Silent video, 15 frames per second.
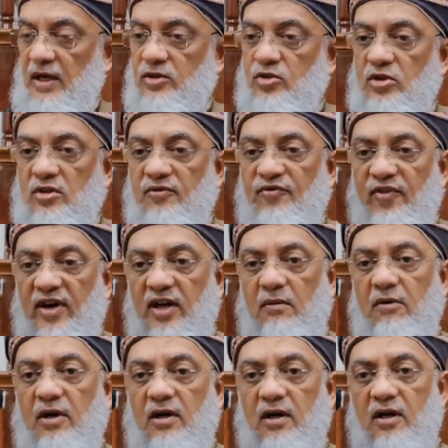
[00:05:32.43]
So the
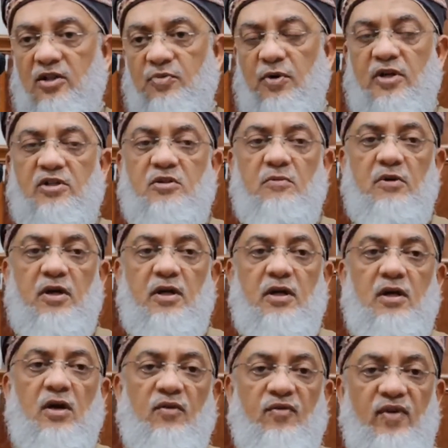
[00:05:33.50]
fundamental
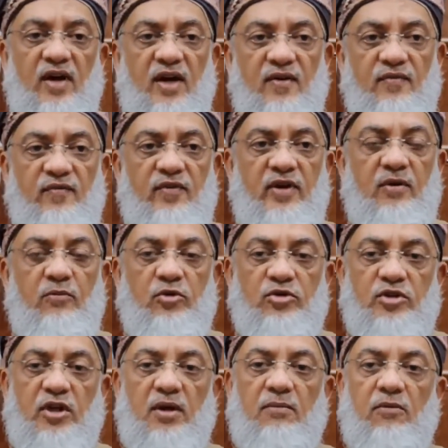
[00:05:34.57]
responsibility of every
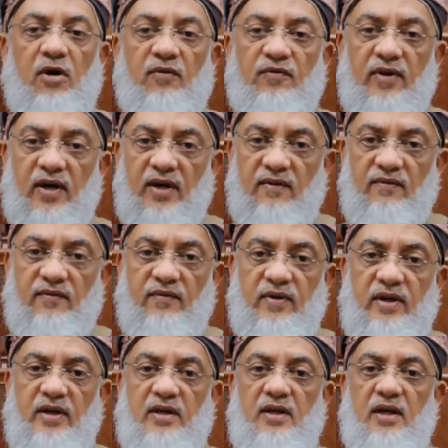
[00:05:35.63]
Muslim, of
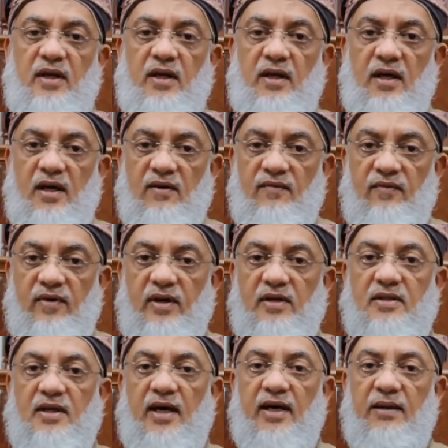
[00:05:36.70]
every day,
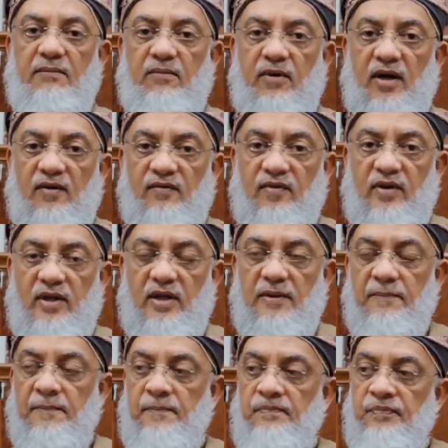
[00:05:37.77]
every time,
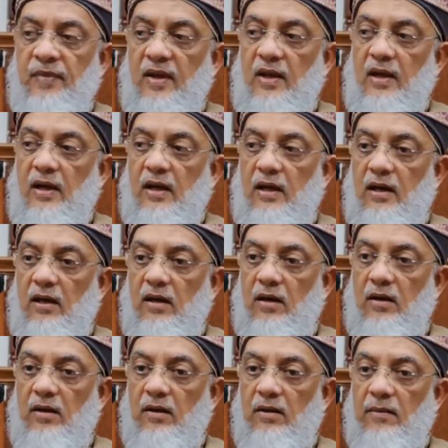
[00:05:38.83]
every
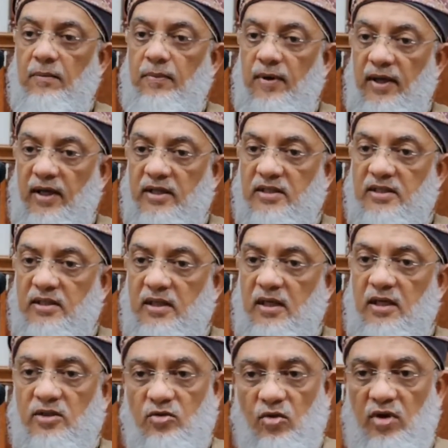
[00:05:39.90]
place
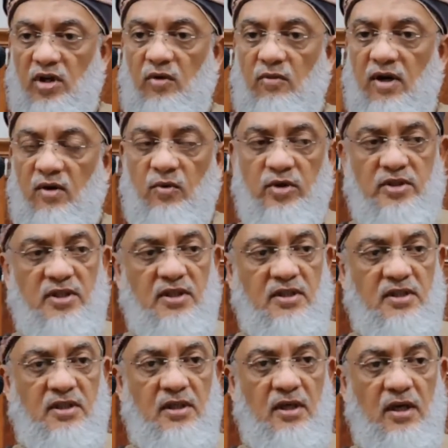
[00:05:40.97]
is only one, which
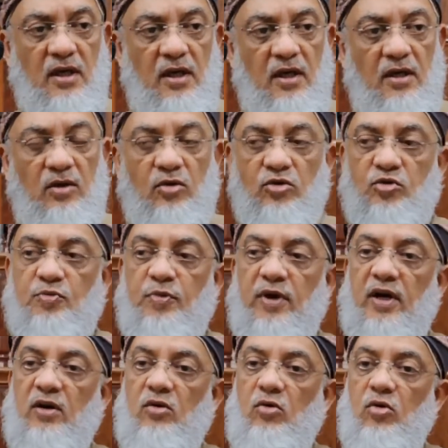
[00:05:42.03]
is to
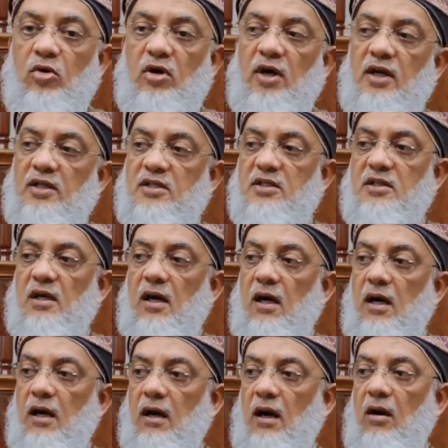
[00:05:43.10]
spread goodness
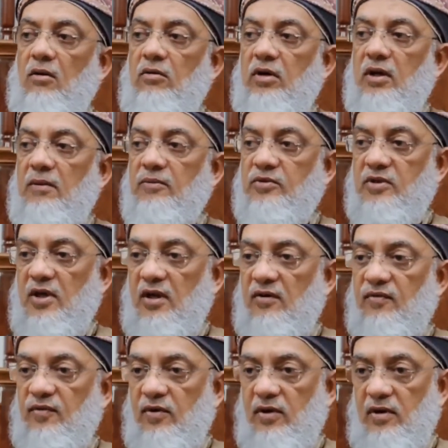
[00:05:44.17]
around
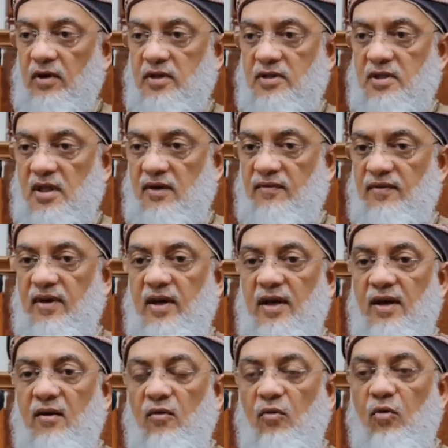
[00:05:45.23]
himself or herself
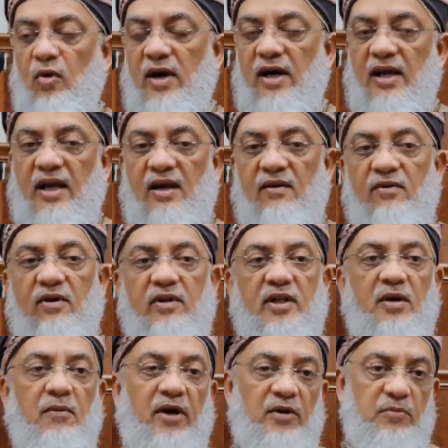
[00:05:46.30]
wherever
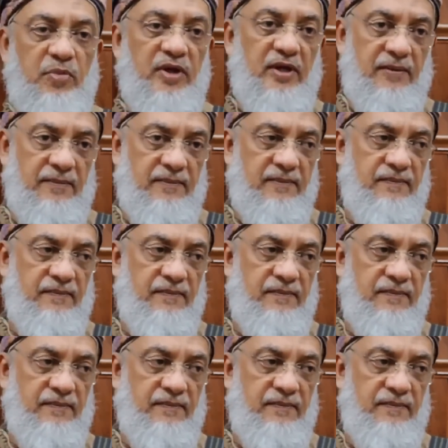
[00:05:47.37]
they might be.